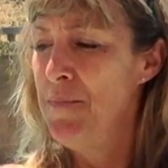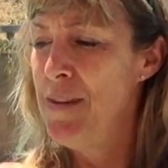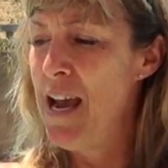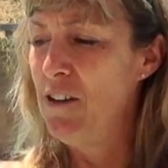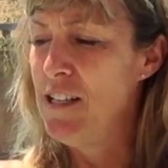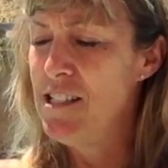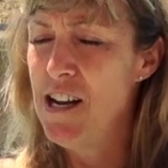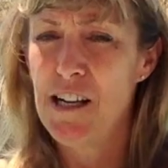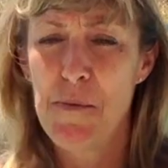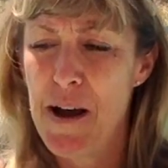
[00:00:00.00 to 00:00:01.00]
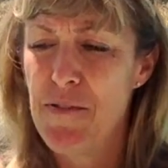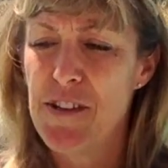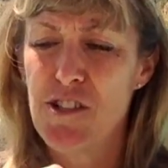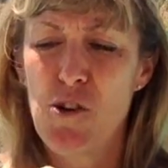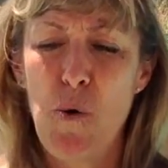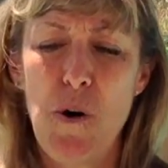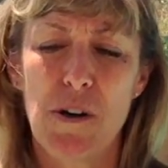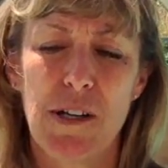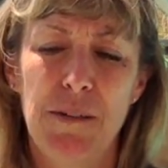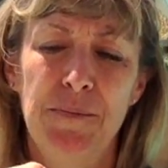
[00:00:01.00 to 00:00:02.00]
Now let's talk about this cork.